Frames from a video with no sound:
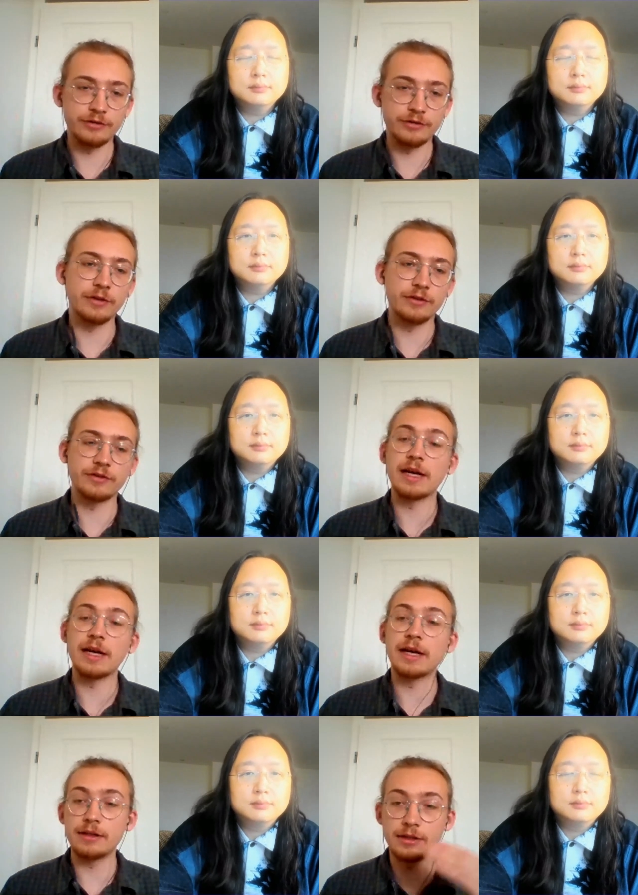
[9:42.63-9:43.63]
Speaker 1: uh, civic
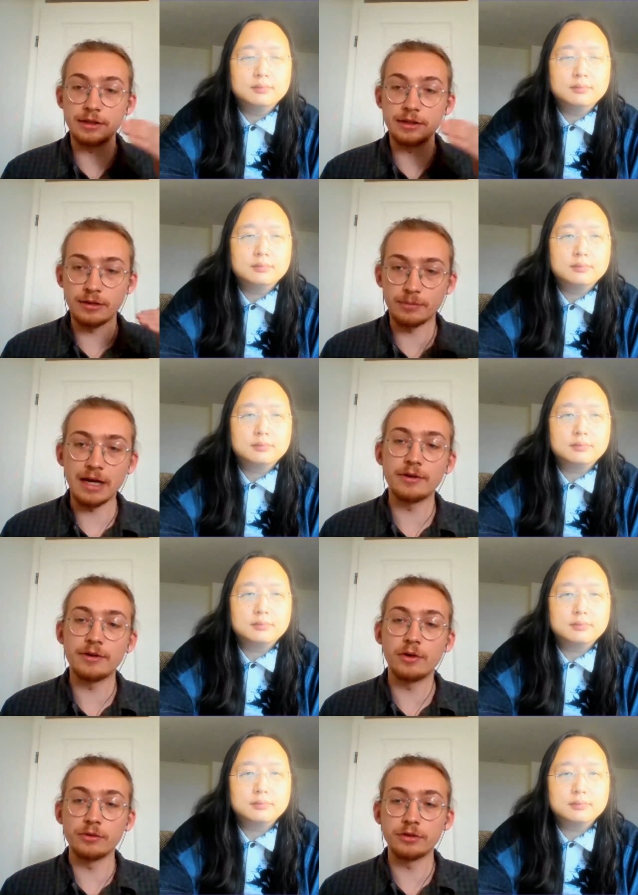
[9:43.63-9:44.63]
society, the
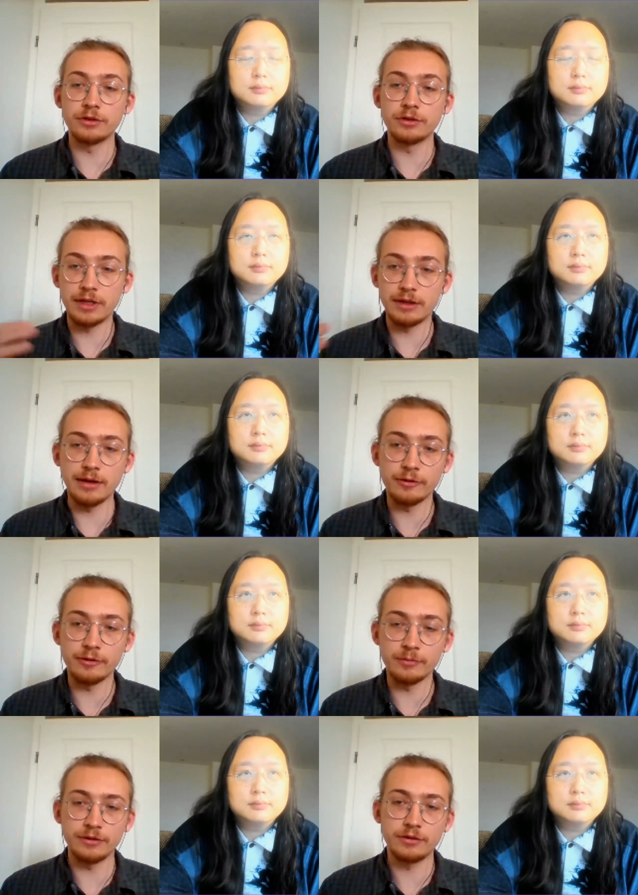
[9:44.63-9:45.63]
private owners, and the
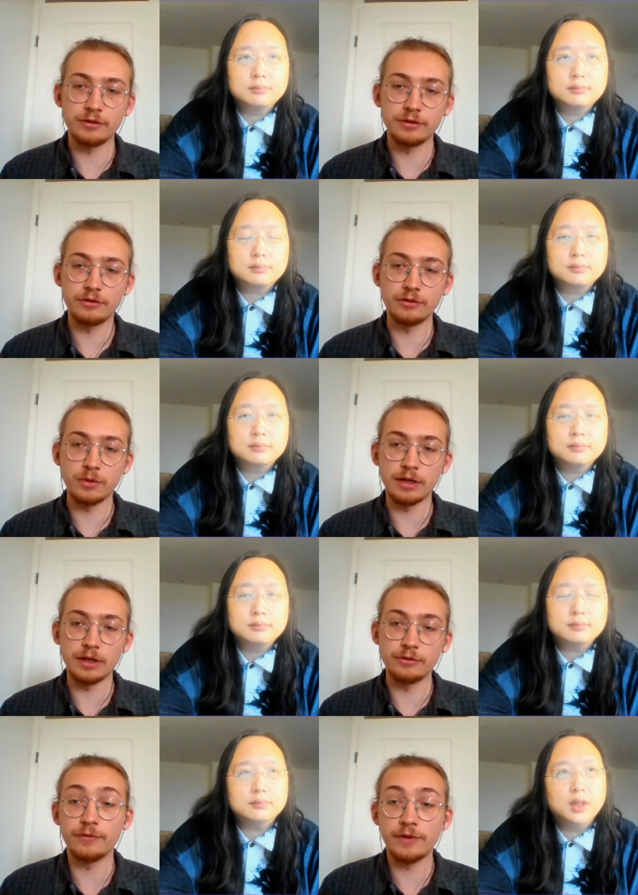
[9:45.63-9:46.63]
government to uh,
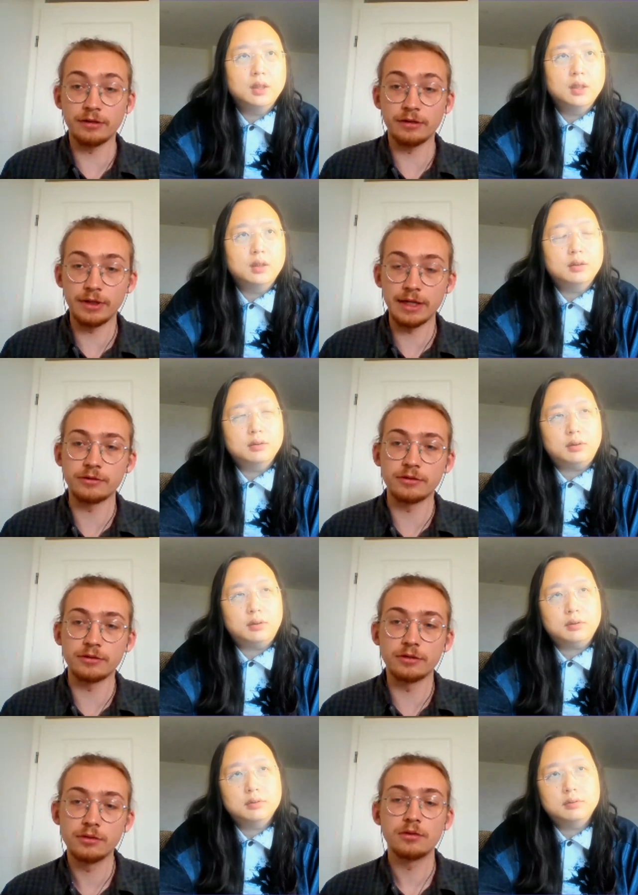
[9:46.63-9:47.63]
mm to mm-hmm. effectively counter
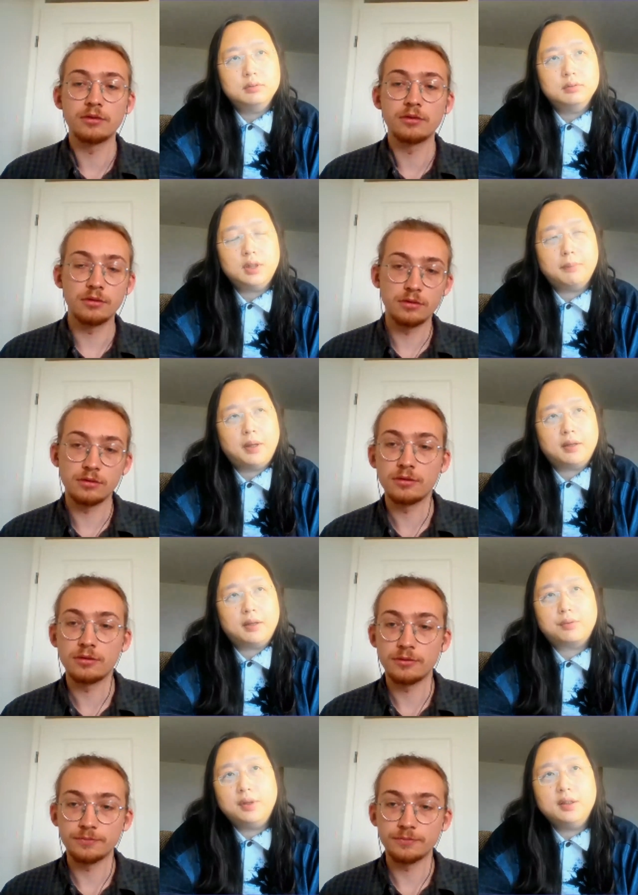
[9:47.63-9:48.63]
it?
Speaker 2: Yeah,
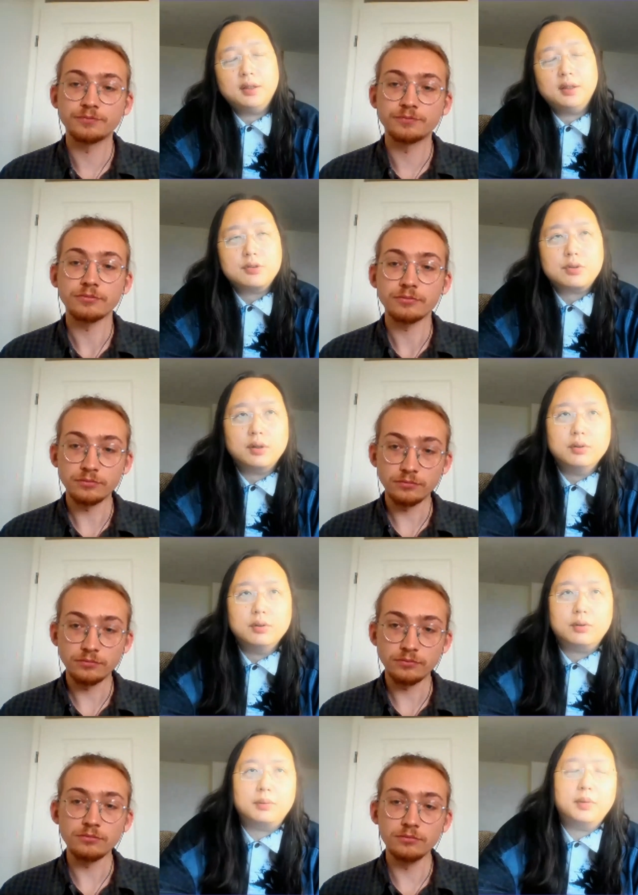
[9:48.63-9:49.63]
by creating a strong
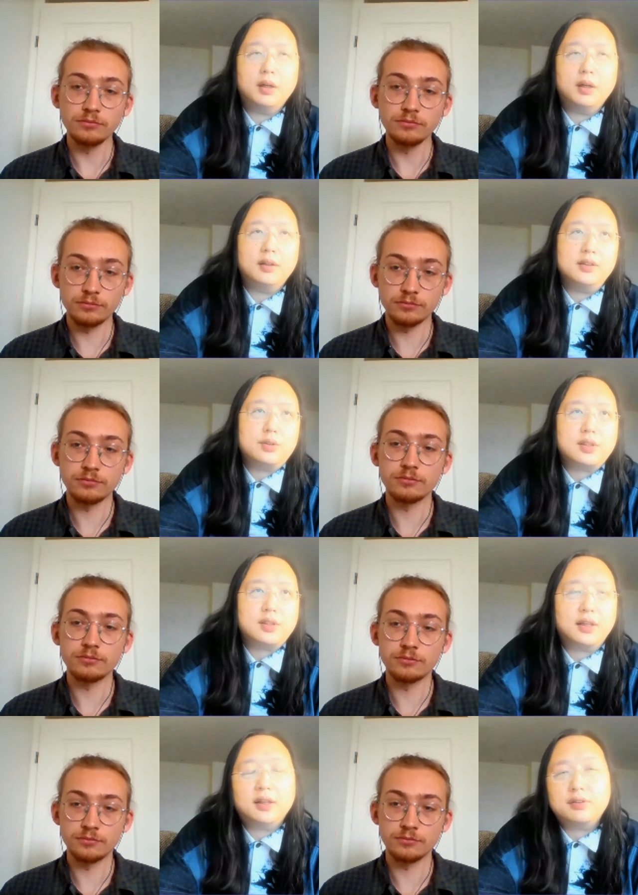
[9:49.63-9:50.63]
norm, uh, it's
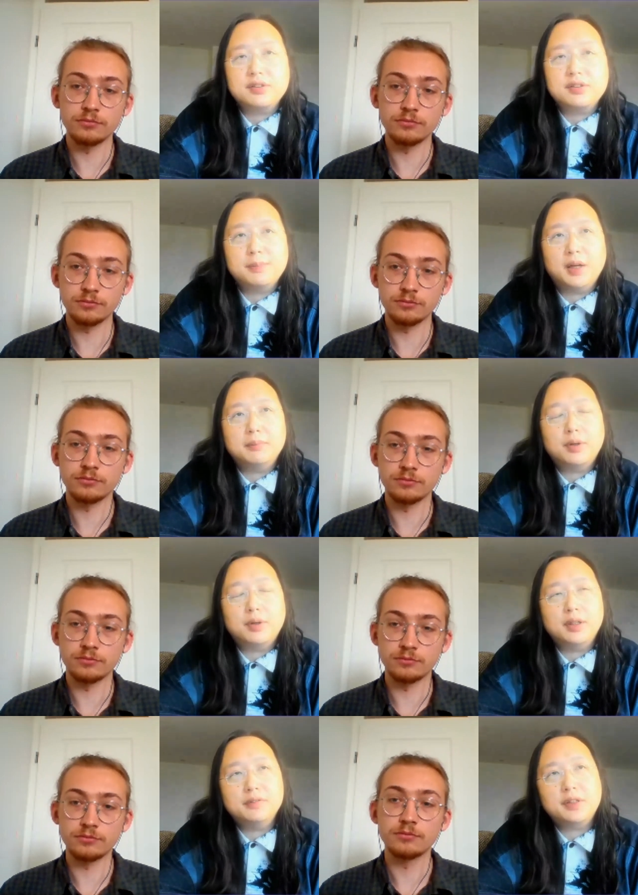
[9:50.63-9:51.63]
just like counter spam,
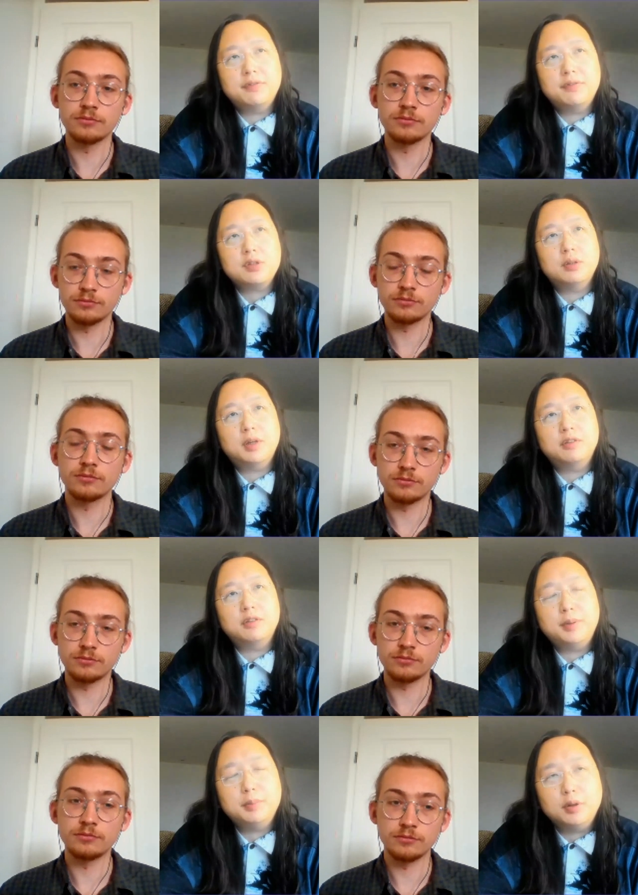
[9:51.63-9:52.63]
right? If sufficient amount
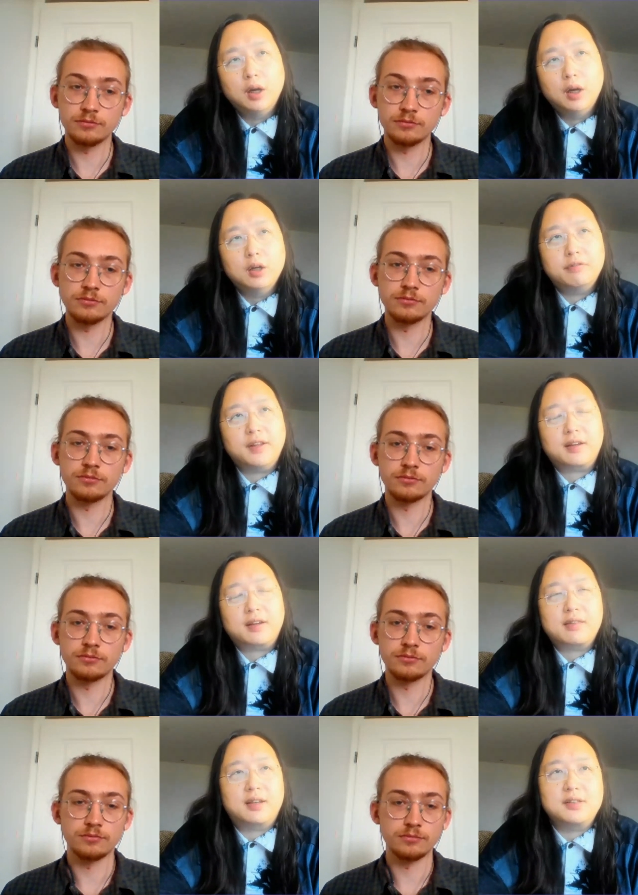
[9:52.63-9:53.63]
of people
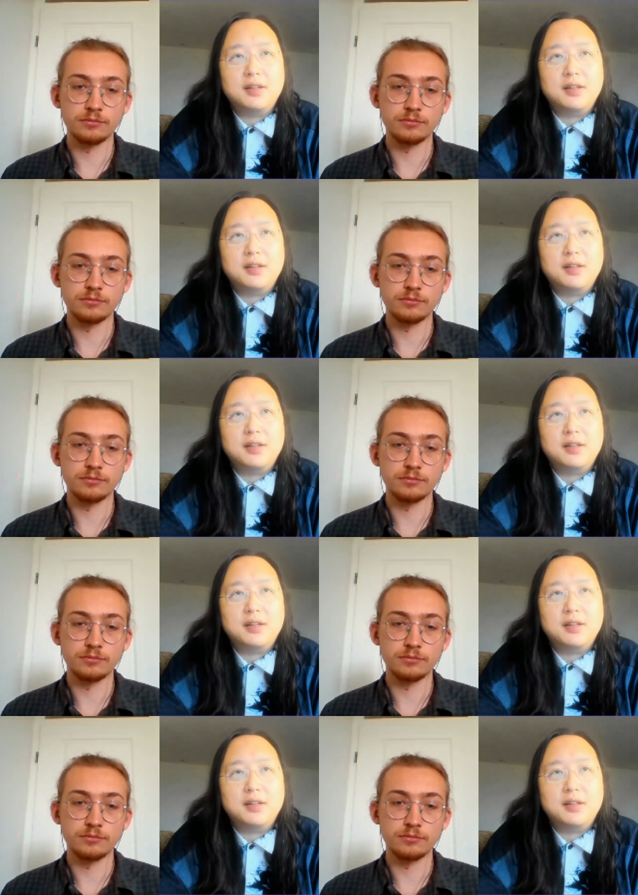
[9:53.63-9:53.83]
flag things